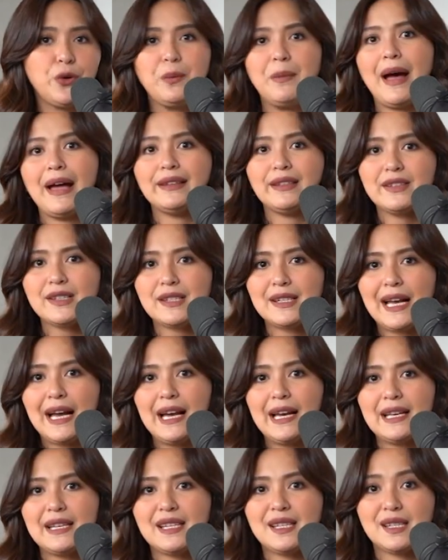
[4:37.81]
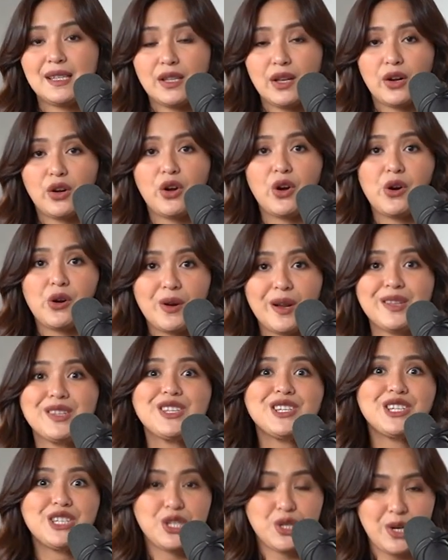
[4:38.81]
to romanticize the
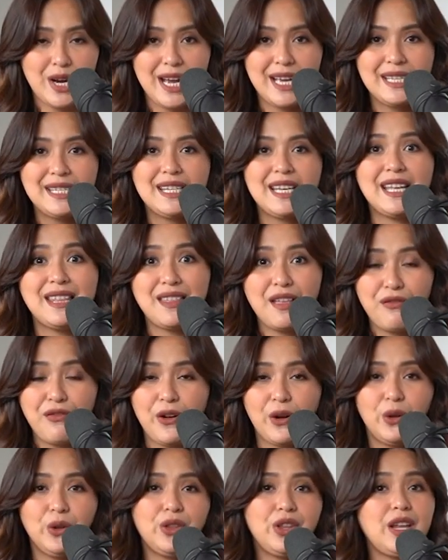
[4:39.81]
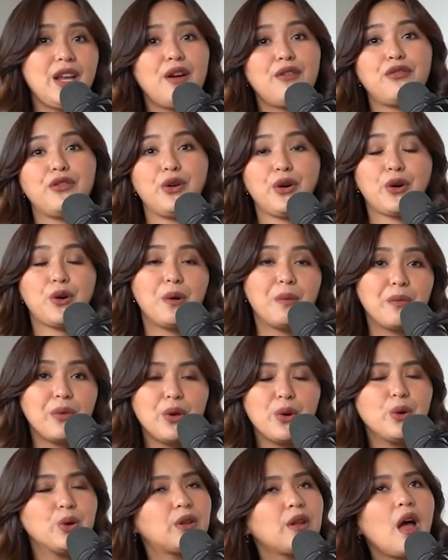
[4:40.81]
current stress and difficulty of your
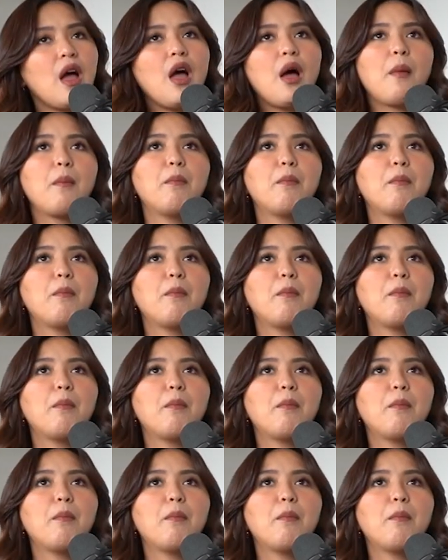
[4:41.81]
commute,